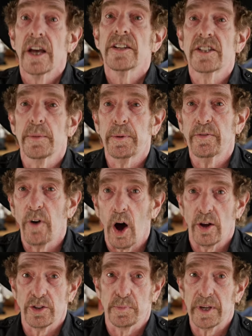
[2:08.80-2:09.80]
Sipi
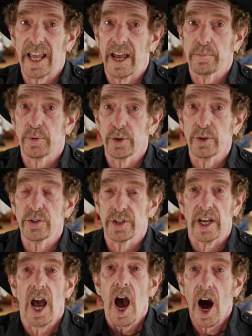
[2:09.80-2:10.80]
Falls began
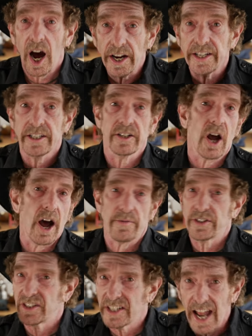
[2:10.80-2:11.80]
producing honeyed
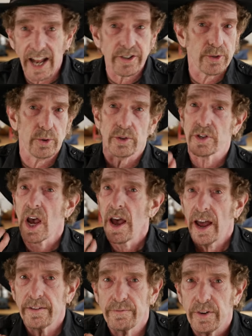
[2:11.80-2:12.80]
coffees, naturals,
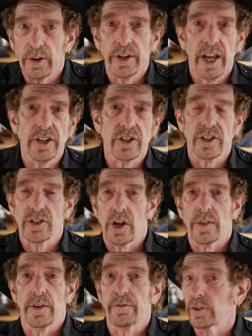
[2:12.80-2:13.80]
and variations
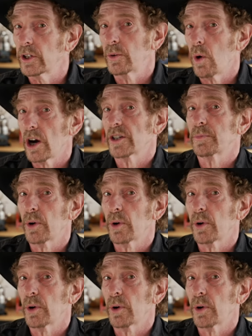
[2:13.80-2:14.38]
on the fully washed